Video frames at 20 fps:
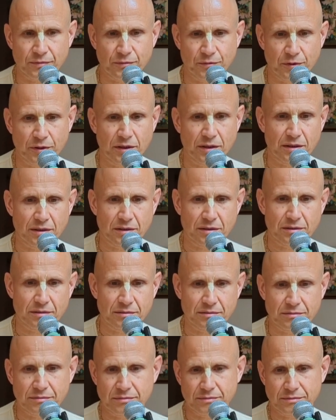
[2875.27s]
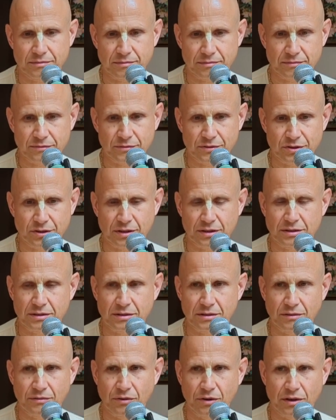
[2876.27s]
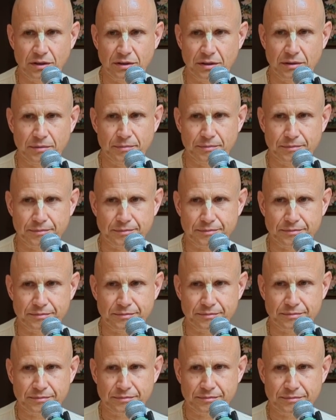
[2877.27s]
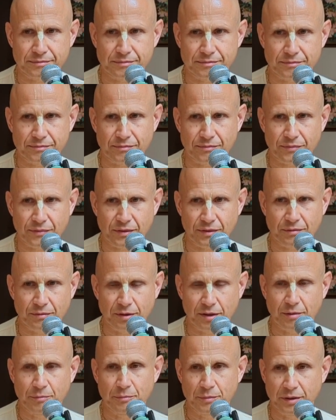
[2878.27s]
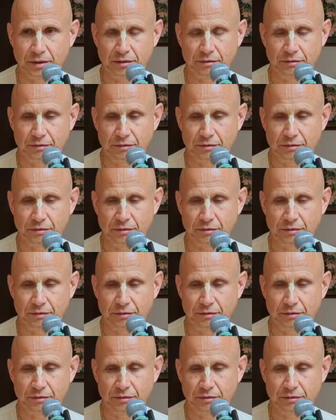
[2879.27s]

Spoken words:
we can just avoid him. We can be